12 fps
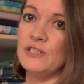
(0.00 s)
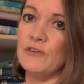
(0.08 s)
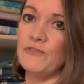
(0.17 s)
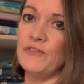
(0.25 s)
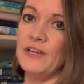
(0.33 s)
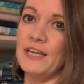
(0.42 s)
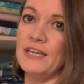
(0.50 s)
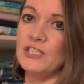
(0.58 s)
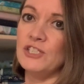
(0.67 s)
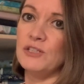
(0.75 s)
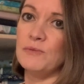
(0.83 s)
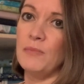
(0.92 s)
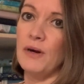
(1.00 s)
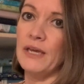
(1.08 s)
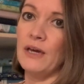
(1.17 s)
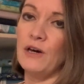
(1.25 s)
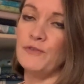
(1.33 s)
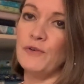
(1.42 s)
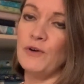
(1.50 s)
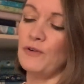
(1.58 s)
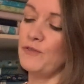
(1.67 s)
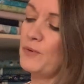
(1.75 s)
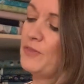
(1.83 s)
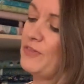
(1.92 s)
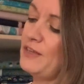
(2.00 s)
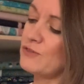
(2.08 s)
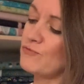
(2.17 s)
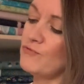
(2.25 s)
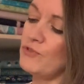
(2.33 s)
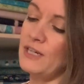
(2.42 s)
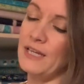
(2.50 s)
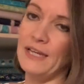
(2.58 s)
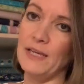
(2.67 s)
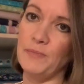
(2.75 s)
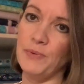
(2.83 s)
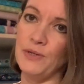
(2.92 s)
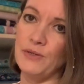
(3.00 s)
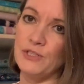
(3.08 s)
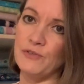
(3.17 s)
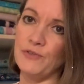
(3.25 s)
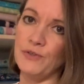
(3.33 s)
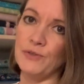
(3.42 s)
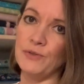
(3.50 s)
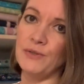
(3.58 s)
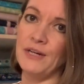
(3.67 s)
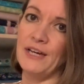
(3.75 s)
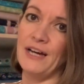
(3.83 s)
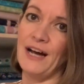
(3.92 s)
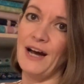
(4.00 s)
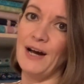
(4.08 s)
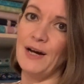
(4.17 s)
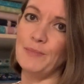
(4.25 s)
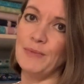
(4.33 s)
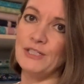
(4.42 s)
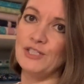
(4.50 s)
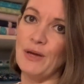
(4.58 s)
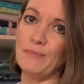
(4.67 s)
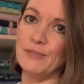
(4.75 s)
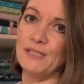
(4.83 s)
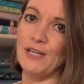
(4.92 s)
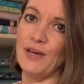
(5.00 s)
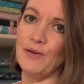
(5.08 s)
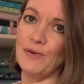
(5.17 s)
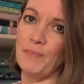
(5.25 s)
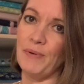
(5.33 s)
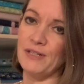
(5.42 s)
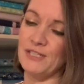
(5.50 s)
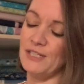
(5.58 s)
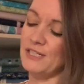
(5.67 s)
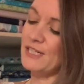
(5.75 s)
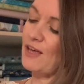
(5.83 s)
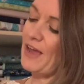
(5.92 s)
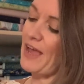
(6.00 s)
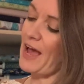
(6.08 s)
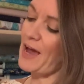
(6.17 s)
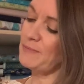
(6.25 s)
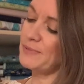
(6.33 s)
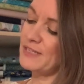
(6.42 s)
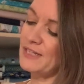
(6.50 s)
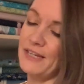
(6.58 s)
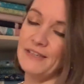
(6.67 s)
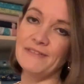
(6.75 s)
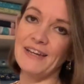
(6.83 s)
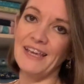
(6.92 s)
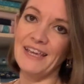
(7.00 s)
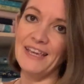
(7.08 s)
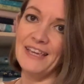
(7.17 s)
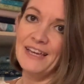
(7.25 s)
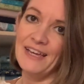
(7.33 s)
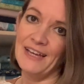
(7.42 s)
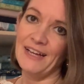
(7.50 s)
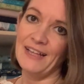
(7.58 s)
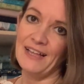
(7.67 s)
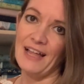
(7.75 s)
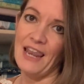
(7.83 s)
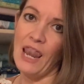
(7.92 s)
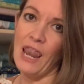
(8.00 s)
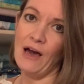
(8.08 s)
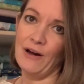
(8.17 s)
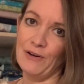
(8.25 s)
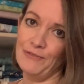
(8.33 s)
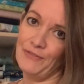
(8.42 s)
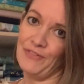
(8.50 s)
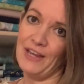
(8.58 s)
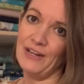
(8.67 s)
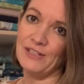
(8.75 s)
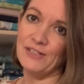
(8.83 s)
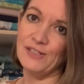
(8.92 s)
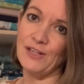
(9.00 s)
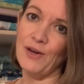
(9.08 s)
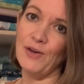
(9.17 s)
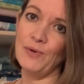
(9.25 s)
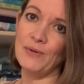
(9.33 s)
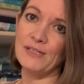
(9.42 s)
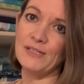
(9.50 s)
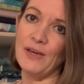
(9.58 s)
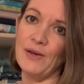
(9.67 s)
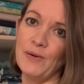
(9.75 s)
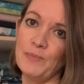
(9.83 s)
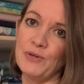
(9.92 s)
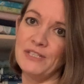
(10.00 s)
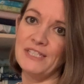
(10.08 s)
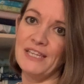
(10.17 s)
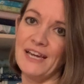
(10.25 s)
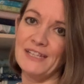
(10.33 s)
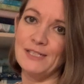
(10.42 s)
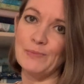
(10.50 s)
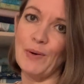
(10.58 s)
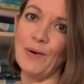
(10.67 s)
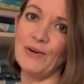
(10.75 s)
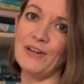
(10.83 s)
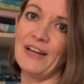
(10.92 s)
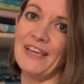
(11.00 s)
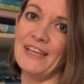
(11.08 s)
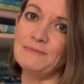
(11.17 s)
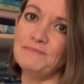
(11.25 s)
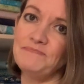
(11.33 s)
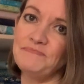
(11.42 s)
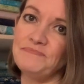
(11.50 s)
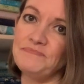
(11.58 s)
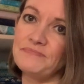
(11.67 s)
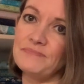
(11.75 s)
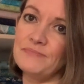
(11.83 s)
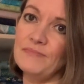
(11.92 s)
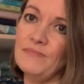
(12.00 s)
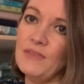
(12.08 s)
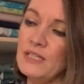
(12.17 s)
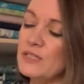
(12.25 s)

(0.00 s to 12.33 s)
finished my cuff off with these really beautiful gemstone buttons that I absolutely love. They look so pretty and sparkly. So